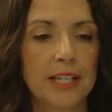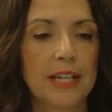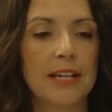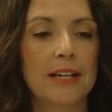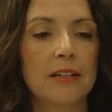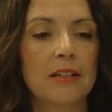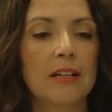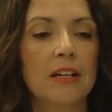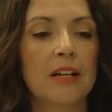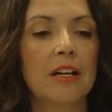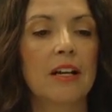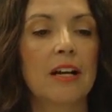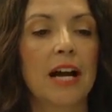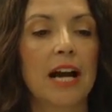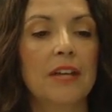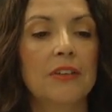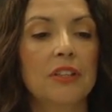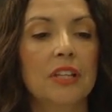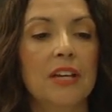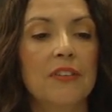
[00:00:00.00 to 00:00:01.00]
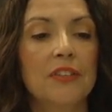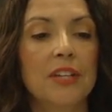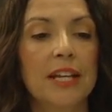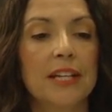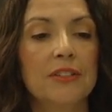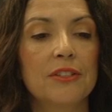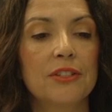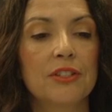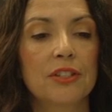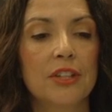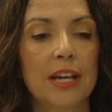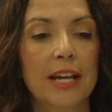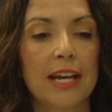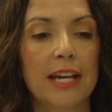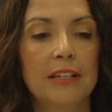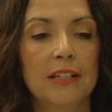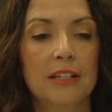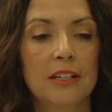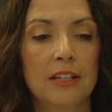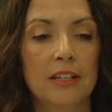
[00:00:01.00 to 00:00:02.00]
Yeah, on the left-hand
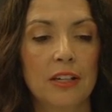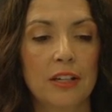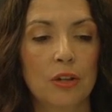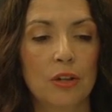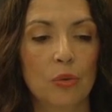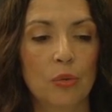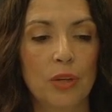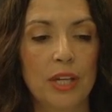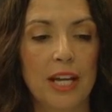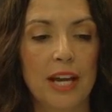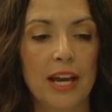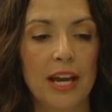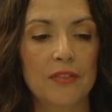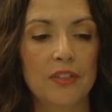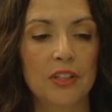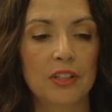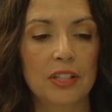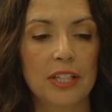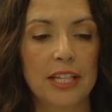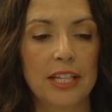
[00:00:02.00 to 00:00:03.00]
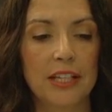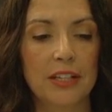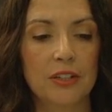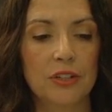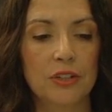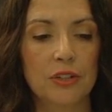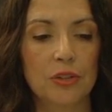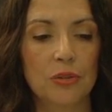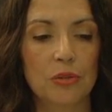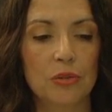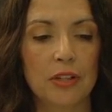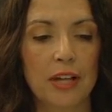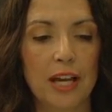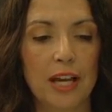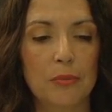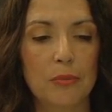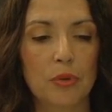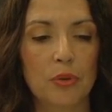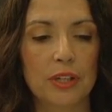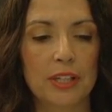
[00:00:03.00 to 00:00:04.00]
side, we have a link to
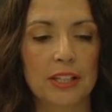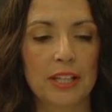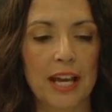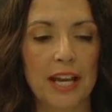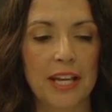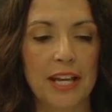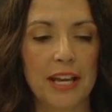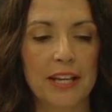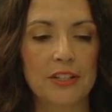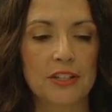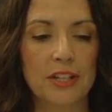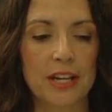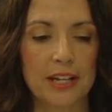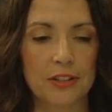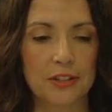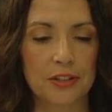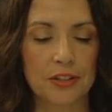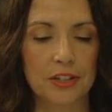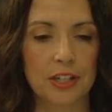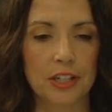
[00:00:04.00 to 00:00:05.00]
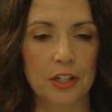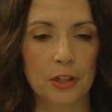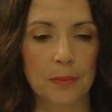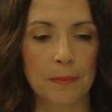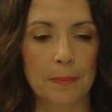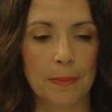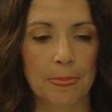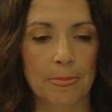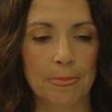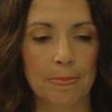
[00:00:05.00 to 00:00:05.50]
library liaisons here.